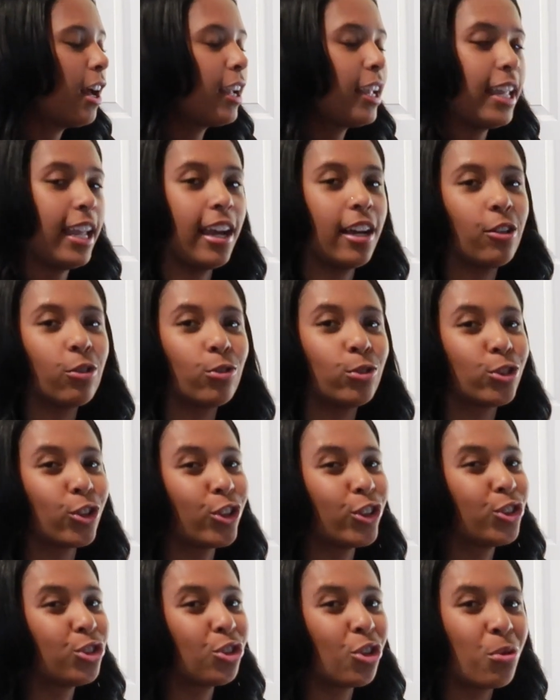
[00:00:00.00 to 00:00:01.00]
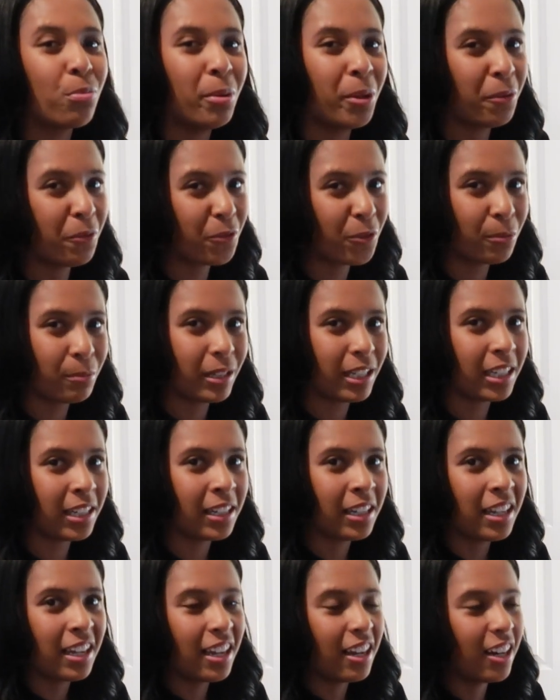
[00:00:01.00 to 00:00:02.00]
Candles are so big for me.